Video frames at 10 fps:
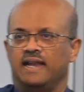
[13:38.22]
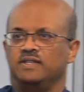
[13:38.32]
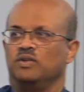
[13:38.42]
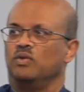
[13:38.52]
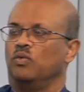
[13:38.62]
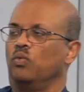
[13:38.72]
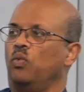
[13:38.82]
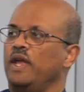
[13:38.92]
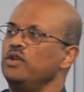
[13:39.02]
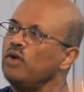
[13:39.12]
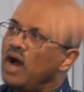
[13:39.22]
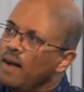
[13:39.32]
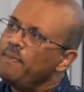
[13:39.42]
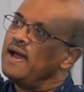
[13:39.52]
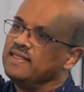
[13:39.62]
And when you're
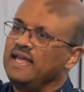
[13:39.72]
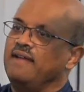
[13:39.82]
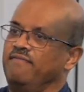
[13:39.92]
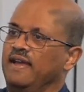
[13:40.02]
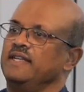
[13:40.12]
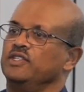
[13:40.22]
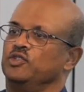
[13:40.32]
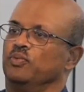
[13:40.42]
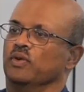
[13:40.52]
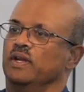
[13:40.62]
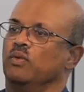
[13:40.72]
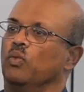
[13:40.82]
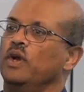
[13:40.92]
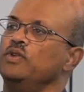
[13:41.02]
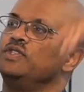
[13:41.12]
up at that vantage point,
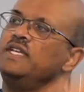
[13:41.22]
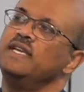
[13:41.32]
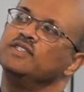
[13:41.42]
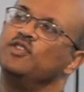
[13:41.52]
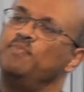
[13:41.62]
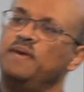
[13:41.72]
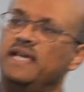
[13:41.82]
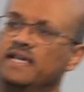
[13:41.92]
what you see is the